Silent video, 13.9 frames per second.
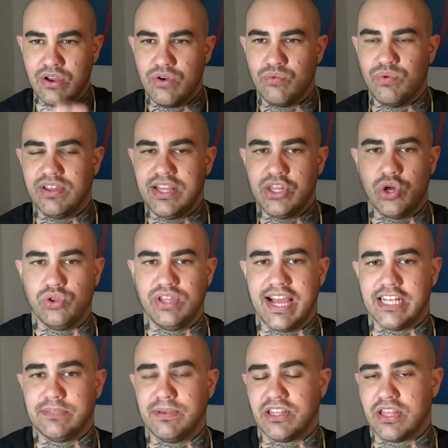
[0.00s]
Really, the only
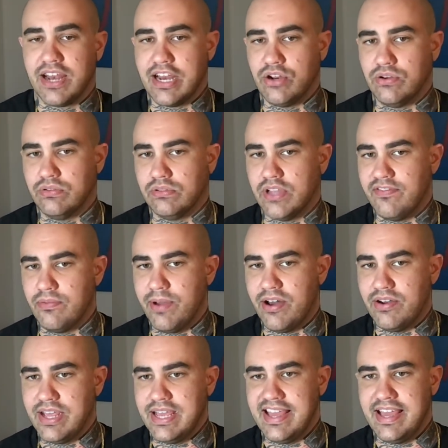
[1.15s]
aspect that I don't love
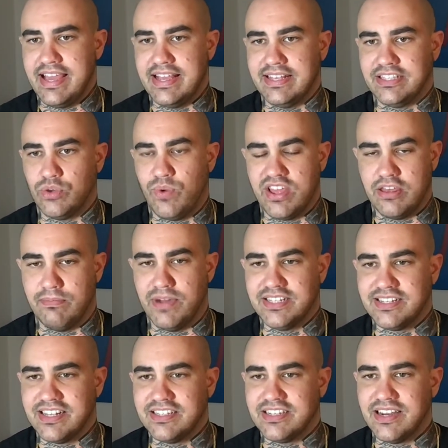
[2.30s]
about it is the way the
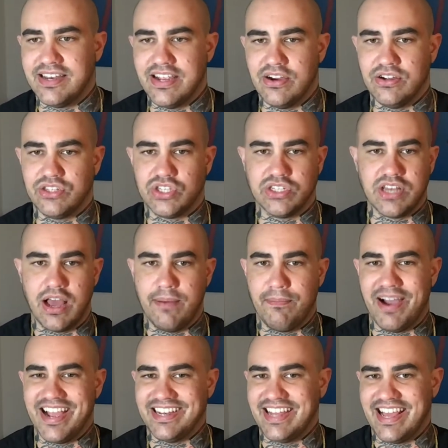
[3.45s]
musk is done here. It's just not
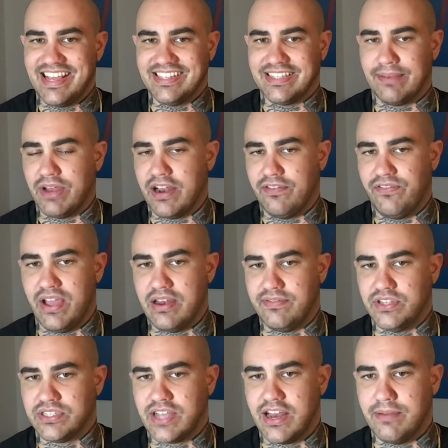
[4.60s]
my taste. I'm not a fan of
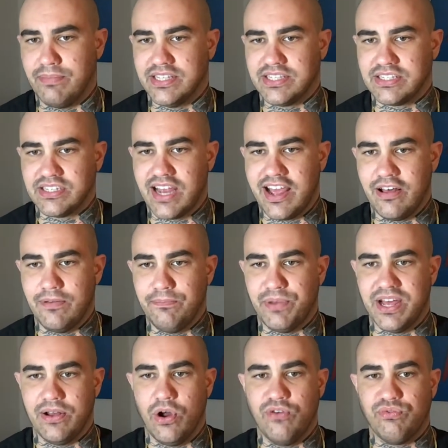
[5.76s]
this kind of musk style,
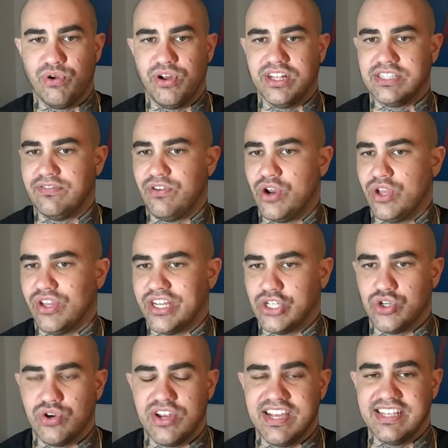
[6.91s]
but overall, it's a very
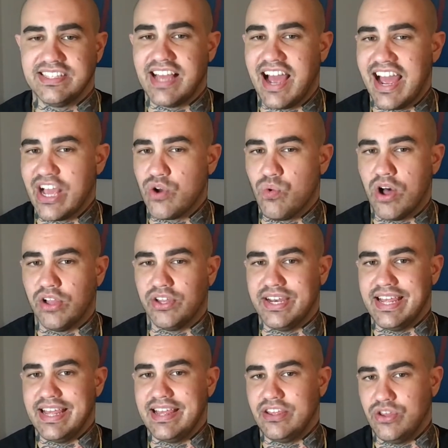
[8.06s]
luxurious, high
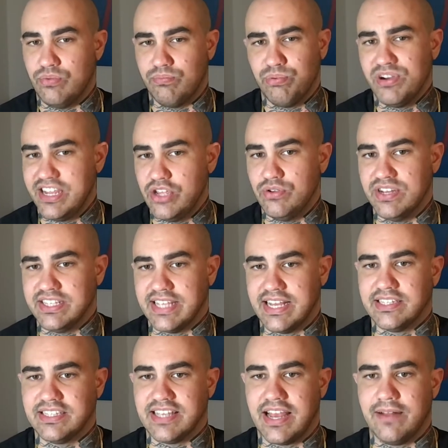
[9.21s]
quality, pretty unisex
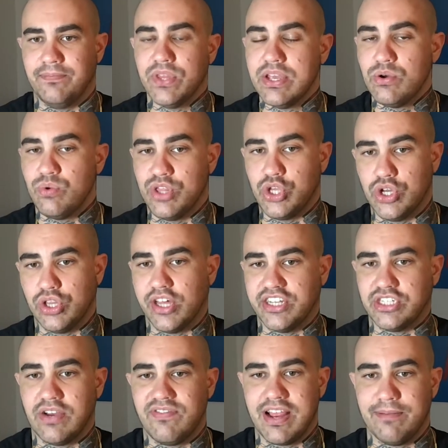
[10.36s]
scent with good
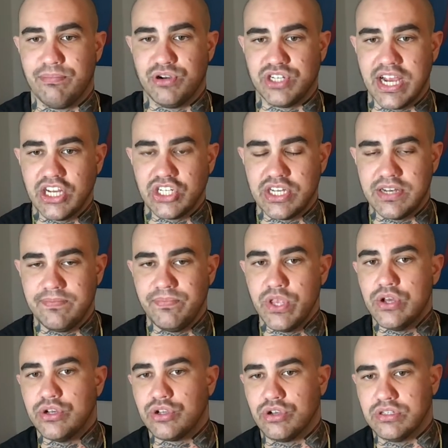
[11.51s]
longevity and projection.
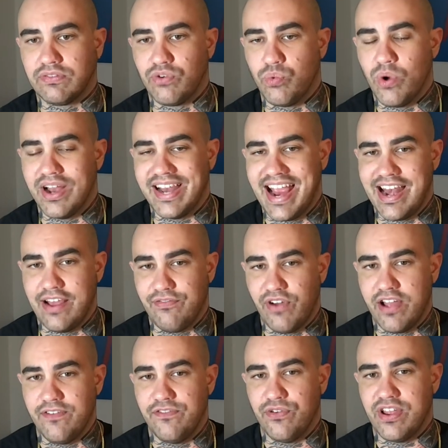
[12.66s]
Goes for
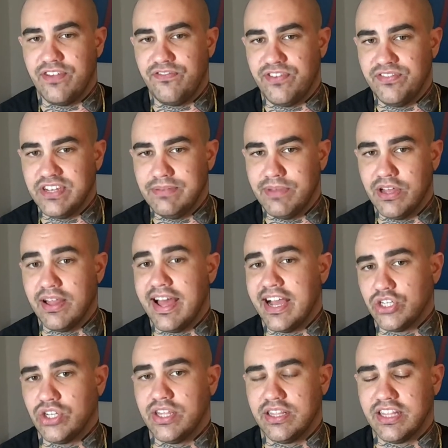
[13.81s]
$185 for a 50 ml. I
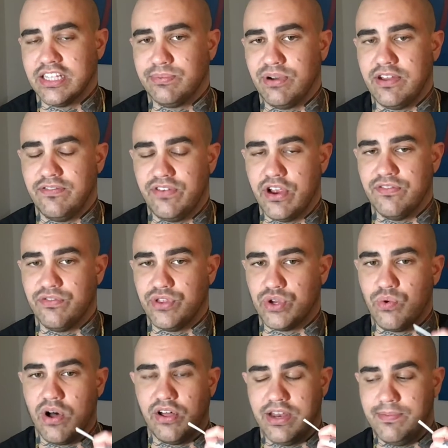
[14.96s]
actually think that's pretty fair for the
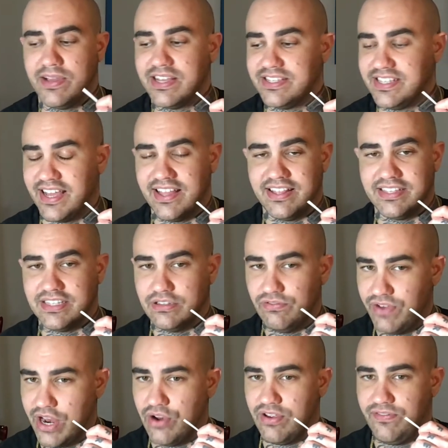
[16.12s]
quality because, again, this is
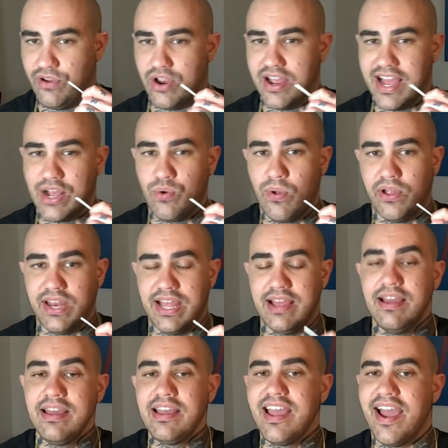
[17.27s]
very, very high quality.
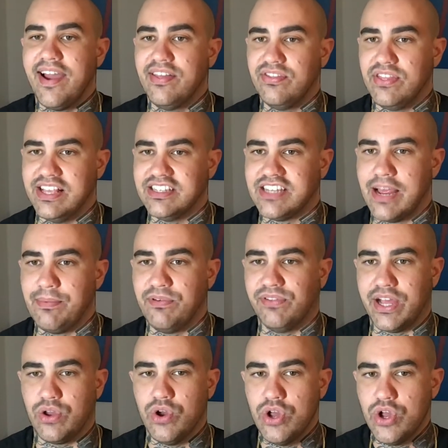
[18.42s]
And these type of like